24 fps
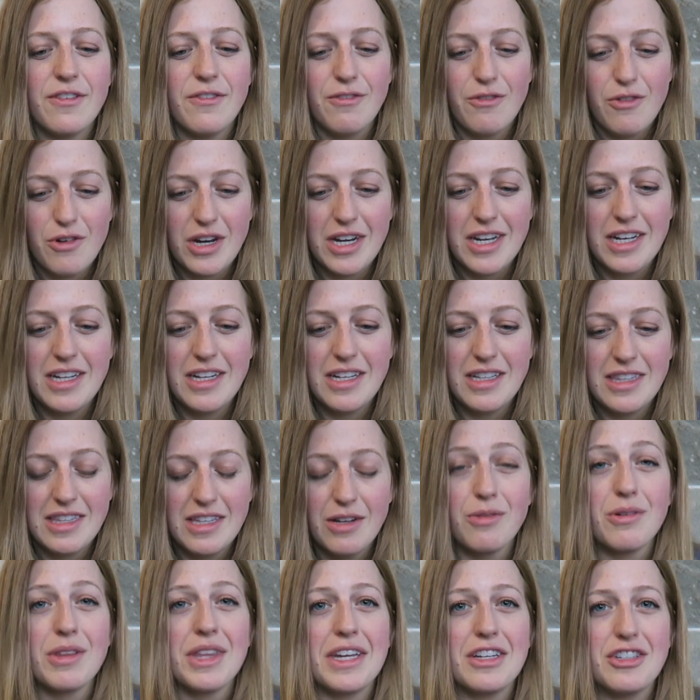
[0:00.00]
of what
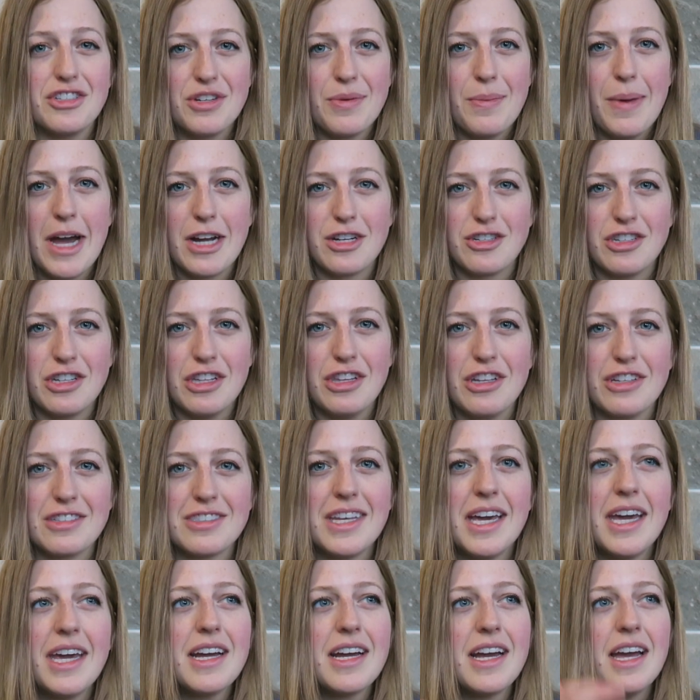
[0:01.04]
the relationship actually looks
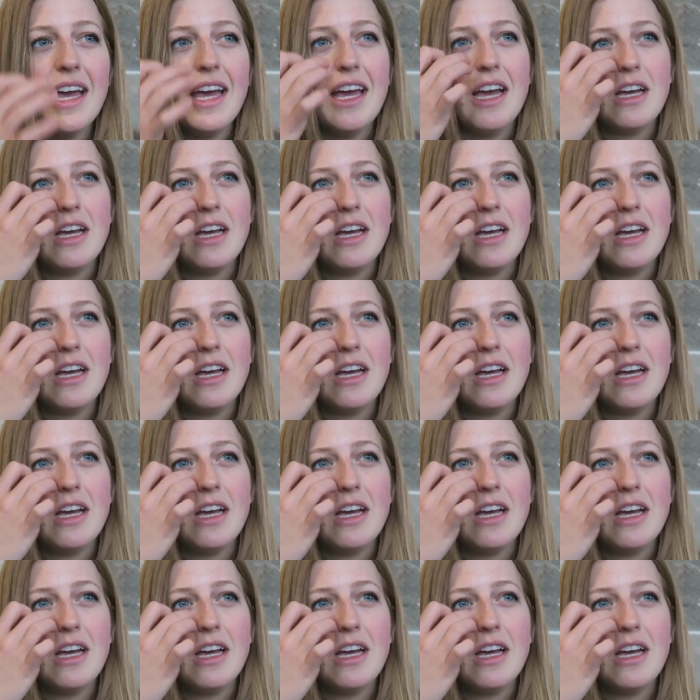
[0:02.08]
like.